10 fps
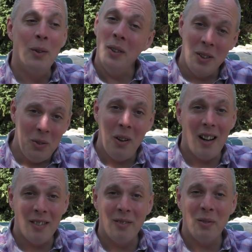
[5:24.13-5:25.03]
We do
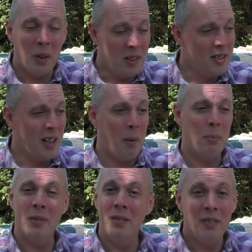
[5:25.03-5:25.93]
have WhatsApp
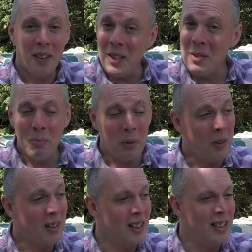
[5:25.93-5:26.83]
and
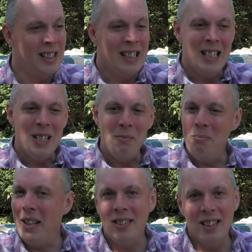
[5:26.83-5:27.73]
Facebook and
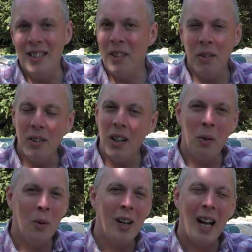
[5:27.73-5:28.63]
Messenger
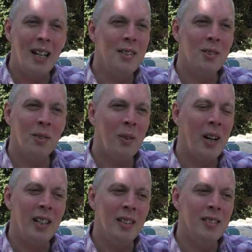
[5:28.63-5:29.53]
and all kinds of
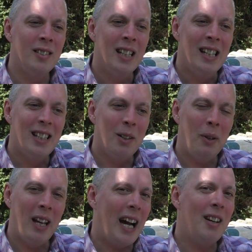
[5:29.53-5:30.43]
ways that
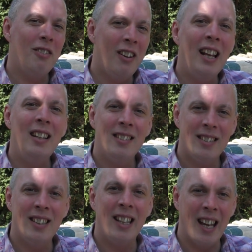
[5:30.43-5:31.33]
we can relate
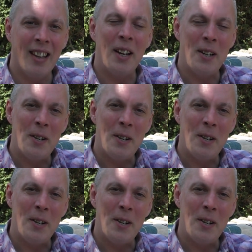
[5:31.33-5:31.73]
together.